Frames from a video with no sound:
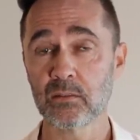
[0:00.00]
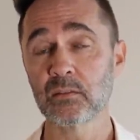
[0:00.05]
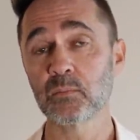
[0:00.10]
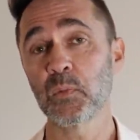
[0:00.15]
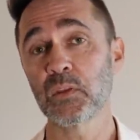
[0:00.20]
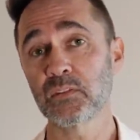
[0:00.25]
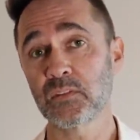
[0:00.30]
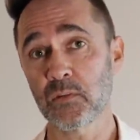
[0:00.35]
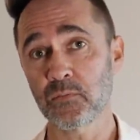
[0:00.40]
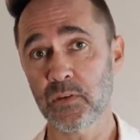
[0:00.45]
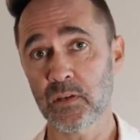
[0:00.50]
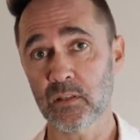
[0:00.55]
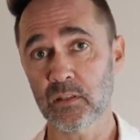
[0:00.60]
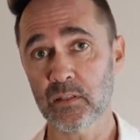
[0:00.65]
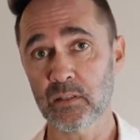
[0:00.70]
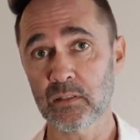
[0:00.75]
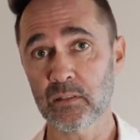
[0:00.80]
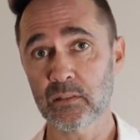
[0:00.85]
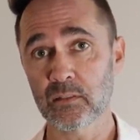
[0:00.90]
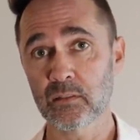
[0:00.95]

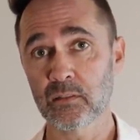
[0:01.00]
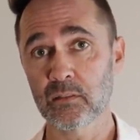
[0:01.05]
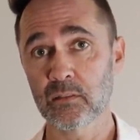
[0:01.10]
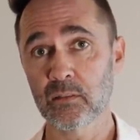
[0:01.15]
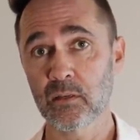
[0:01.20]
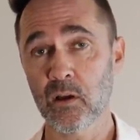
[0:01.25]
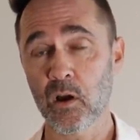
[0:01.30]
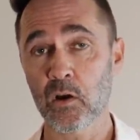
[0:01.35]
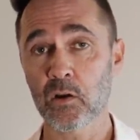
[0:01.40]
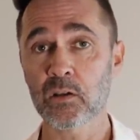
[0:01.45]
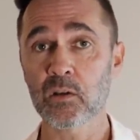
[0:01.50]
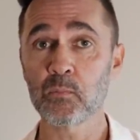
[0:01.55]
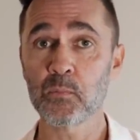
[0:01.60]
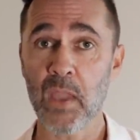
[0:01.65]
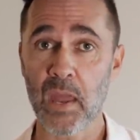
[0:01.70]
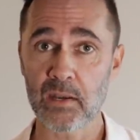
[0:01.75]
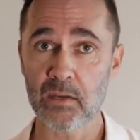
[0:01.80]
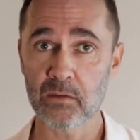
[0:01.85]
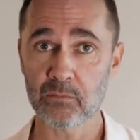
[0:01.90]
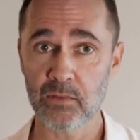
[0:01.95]
specifically our
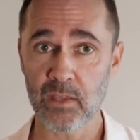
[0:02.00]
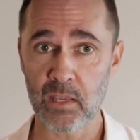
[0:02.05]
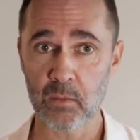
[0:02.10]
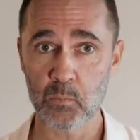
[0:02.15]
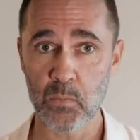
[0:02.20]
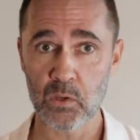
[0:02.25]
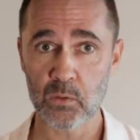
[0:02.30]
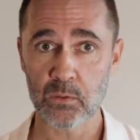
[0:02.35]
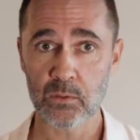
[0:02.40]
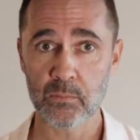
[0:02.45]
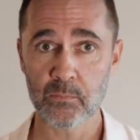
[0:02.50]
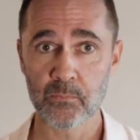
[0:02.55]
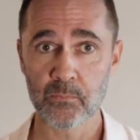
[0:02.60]
competitive game mode.